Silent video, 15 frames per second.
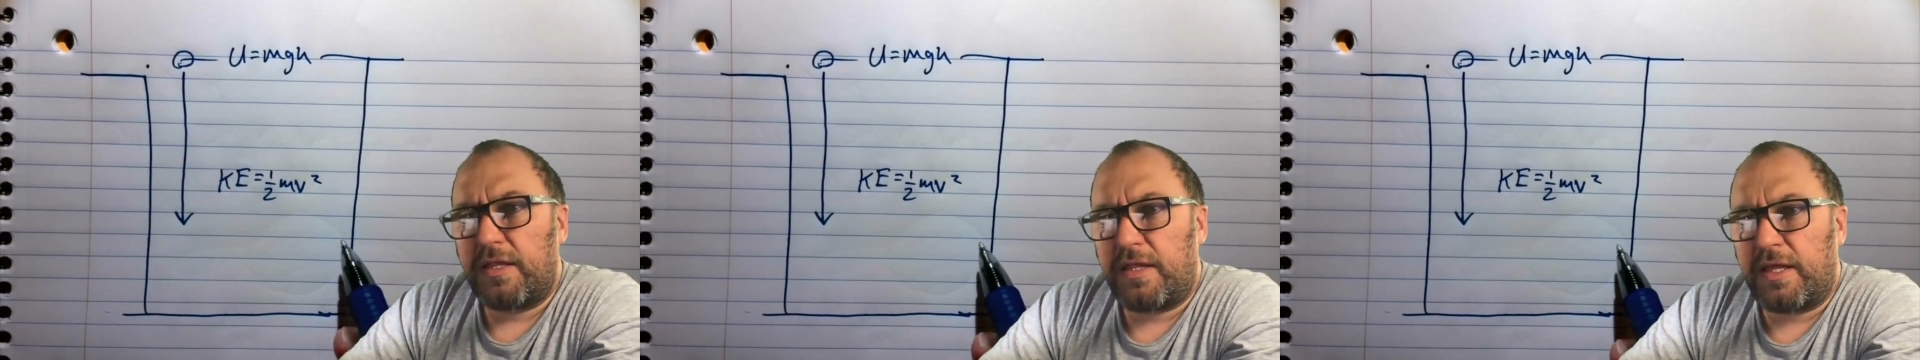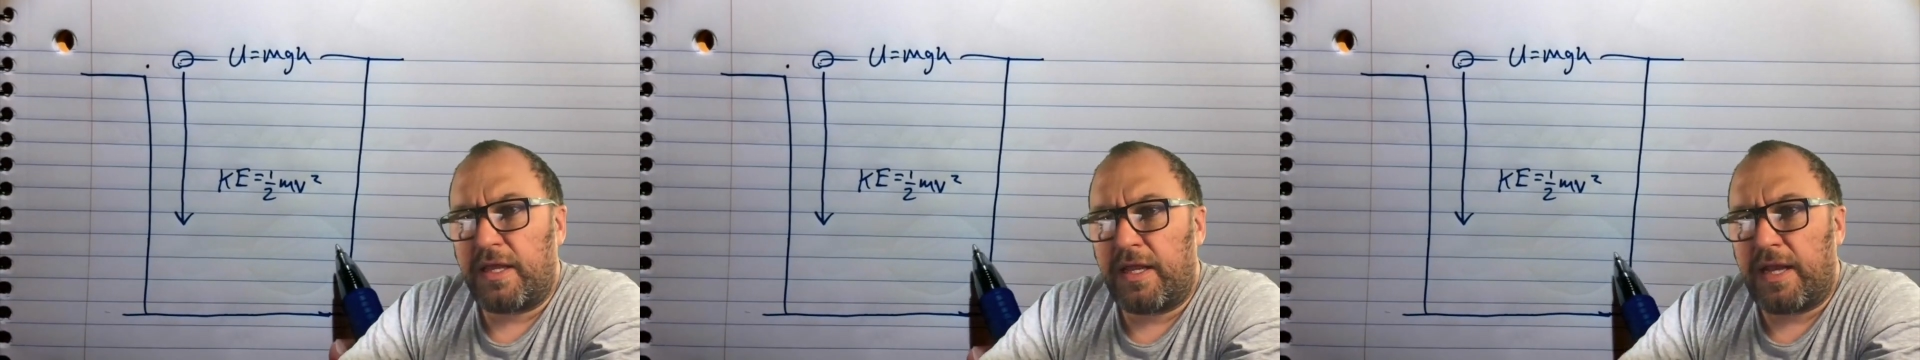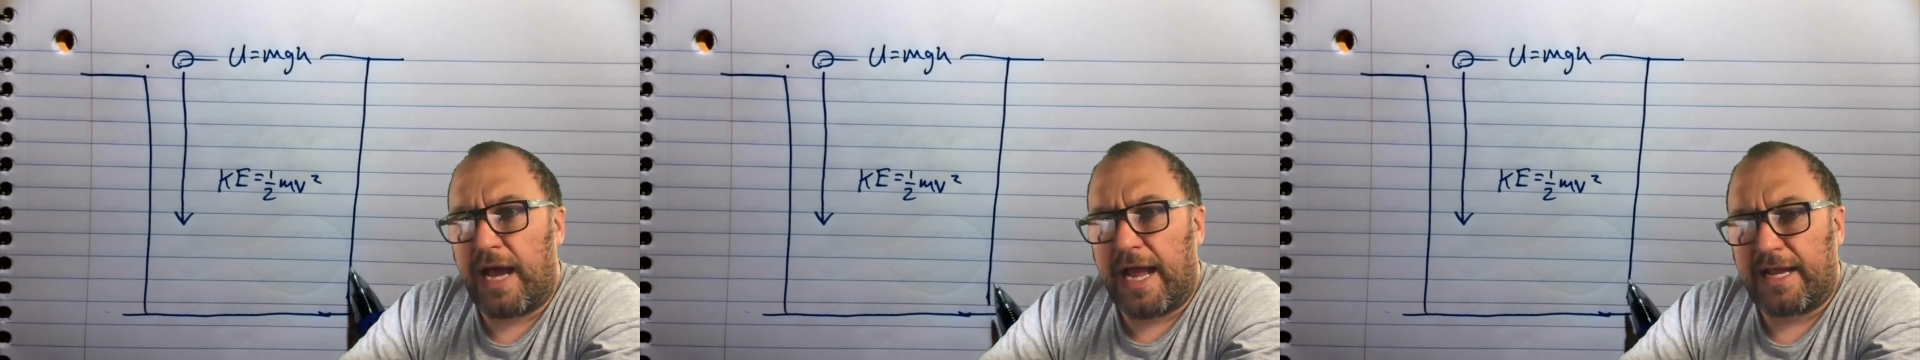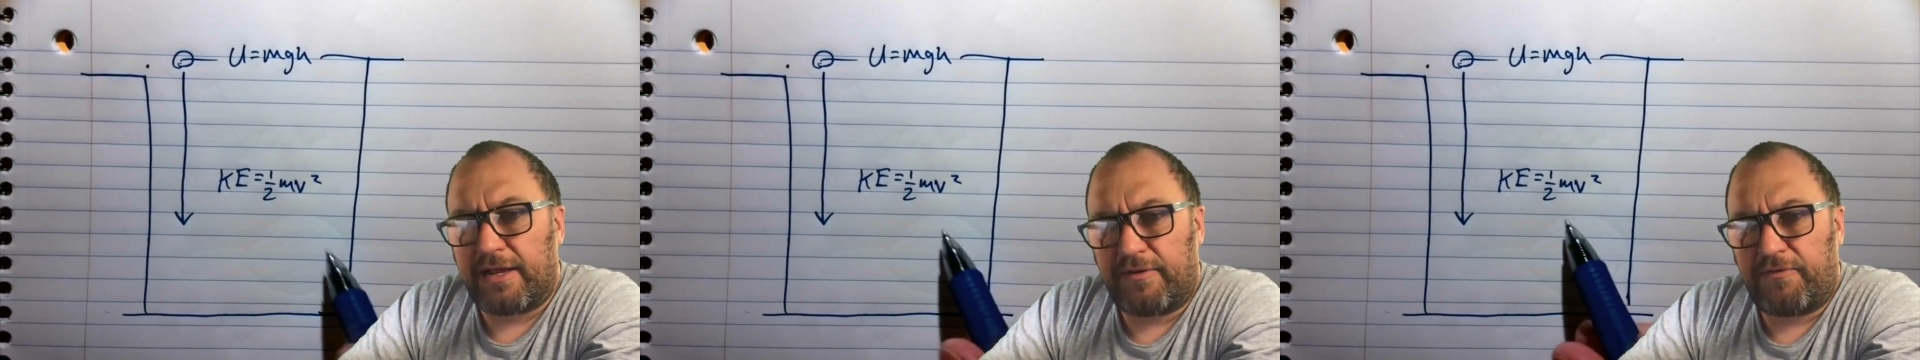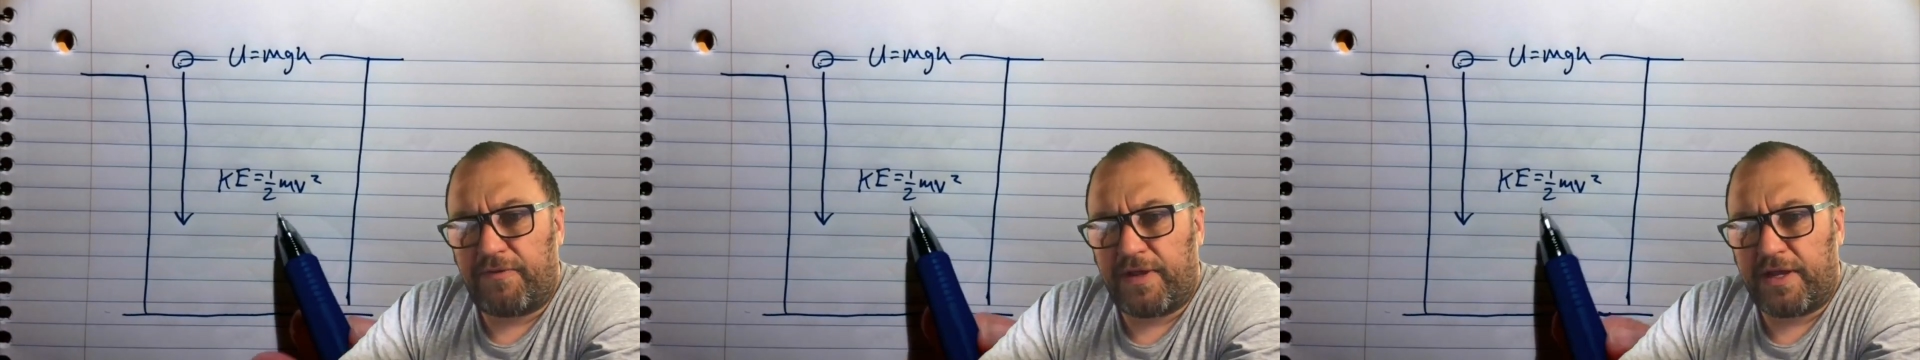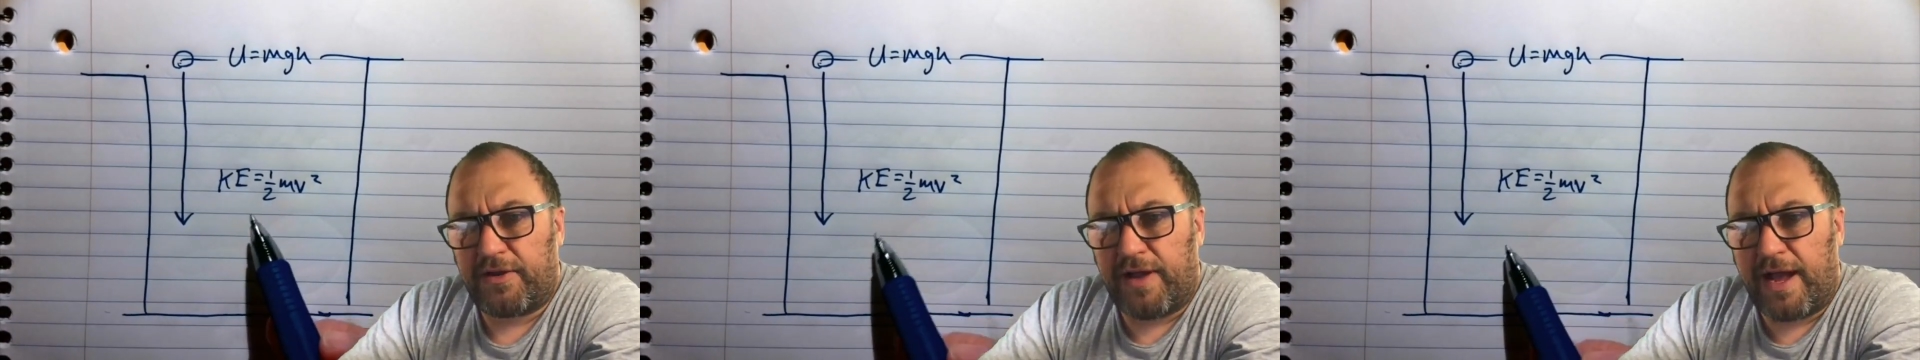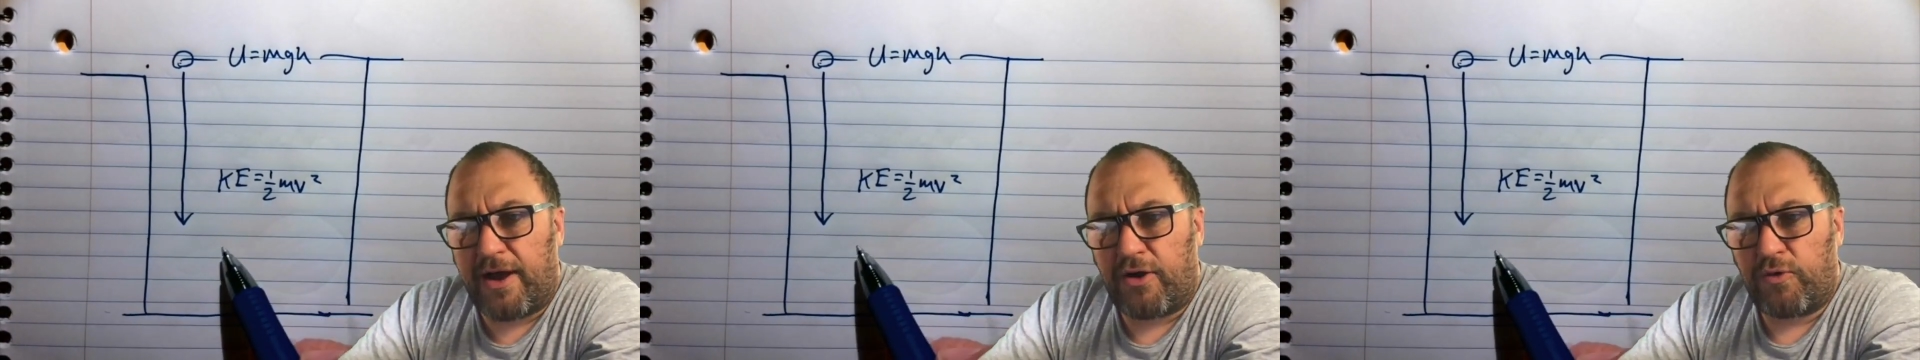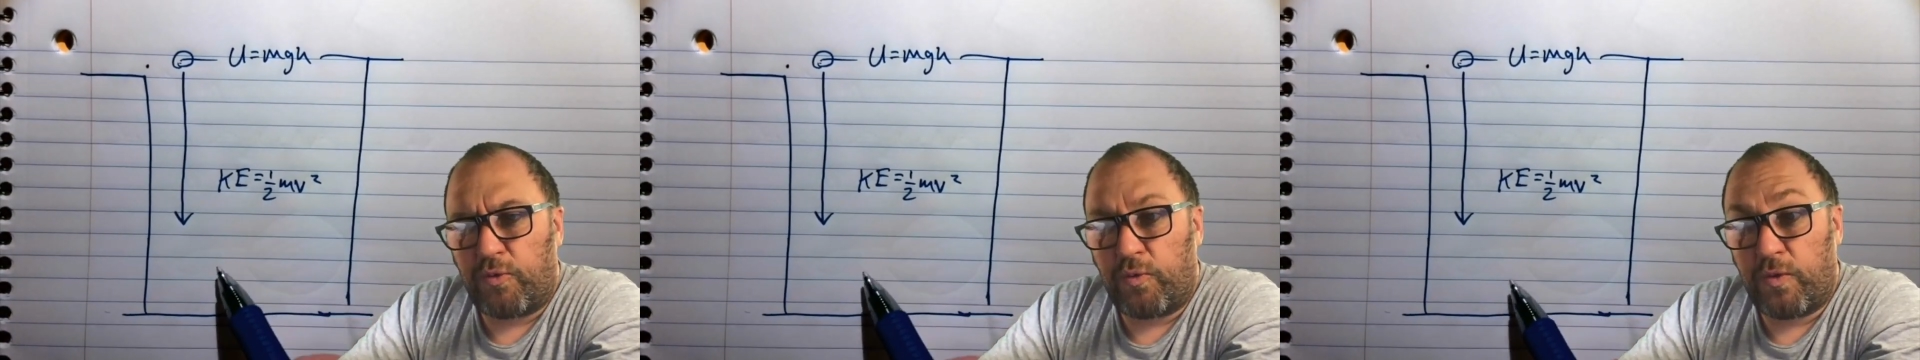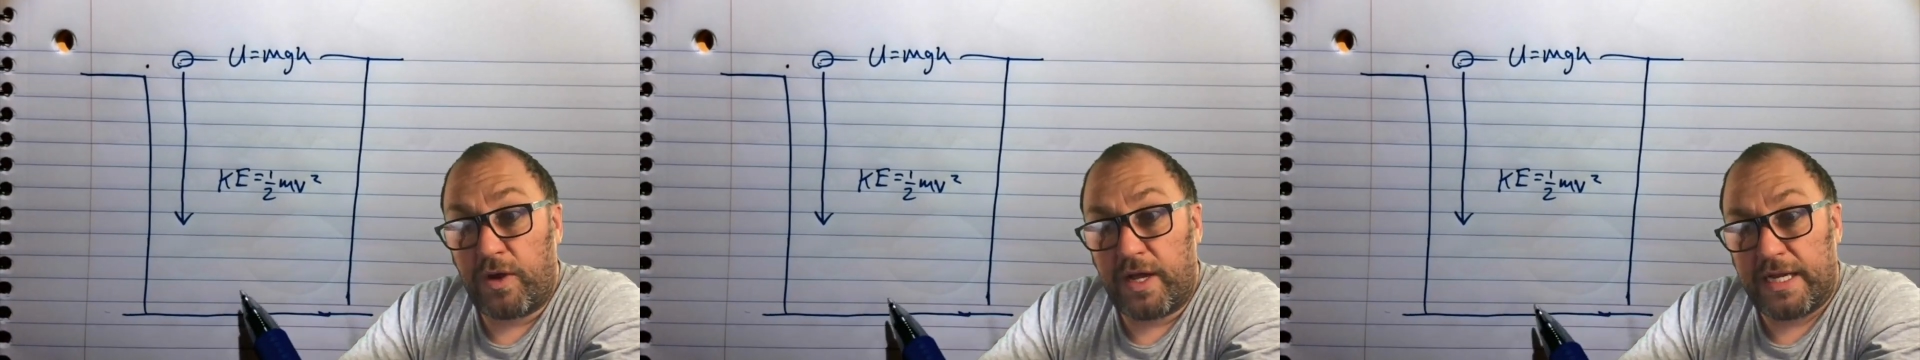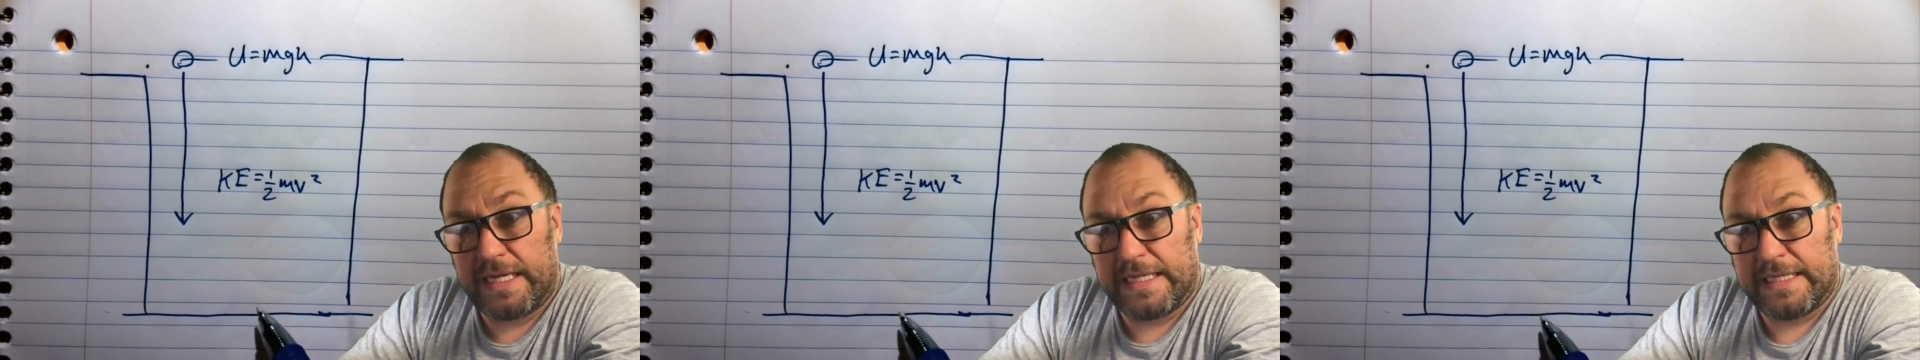then I can figure out
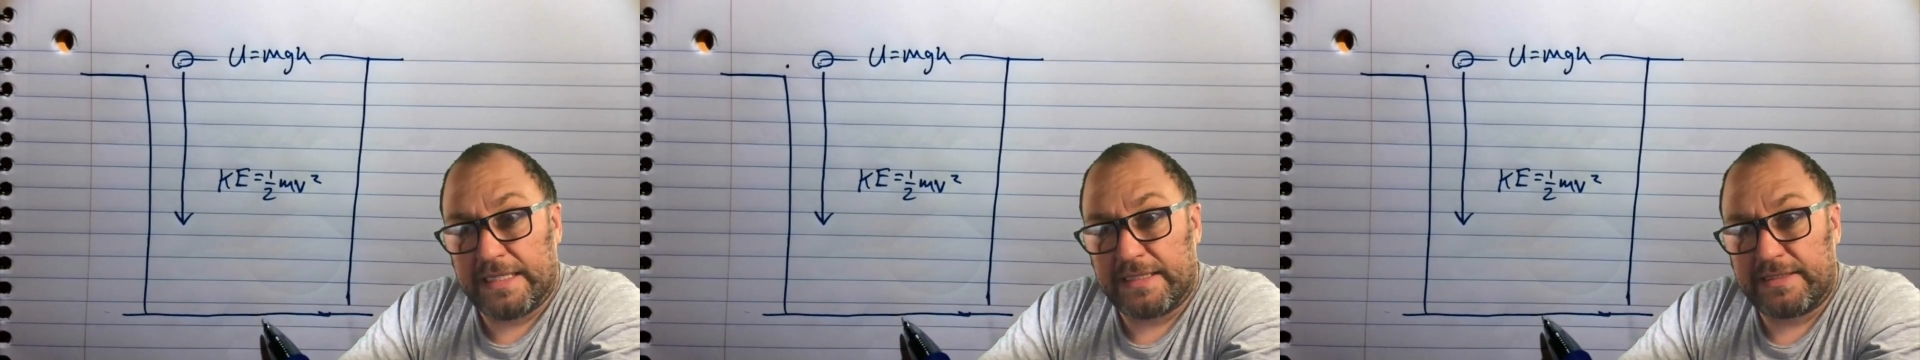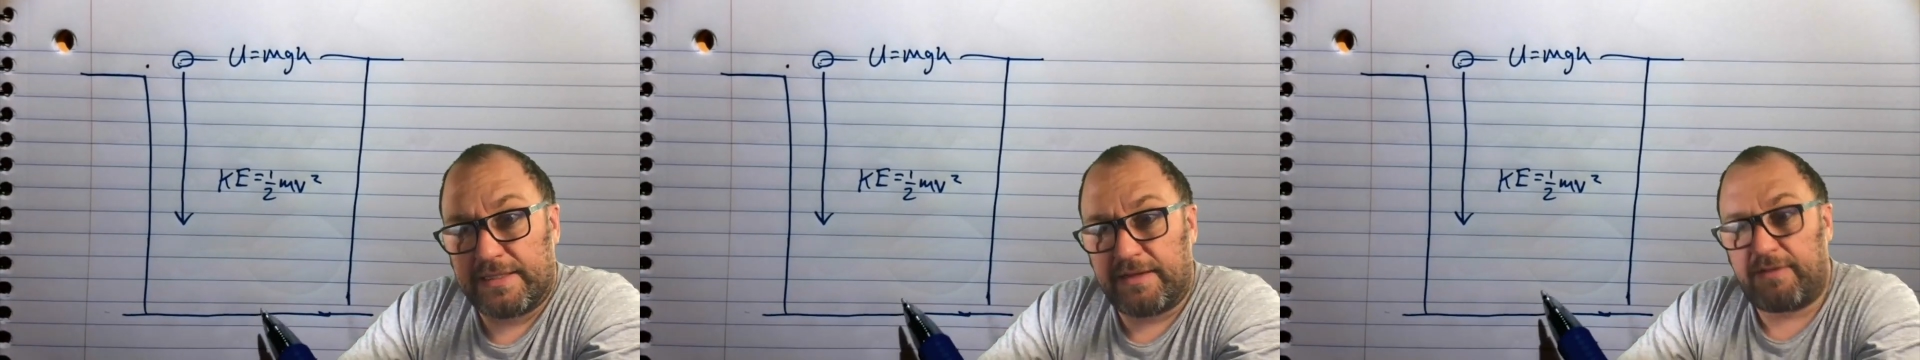what is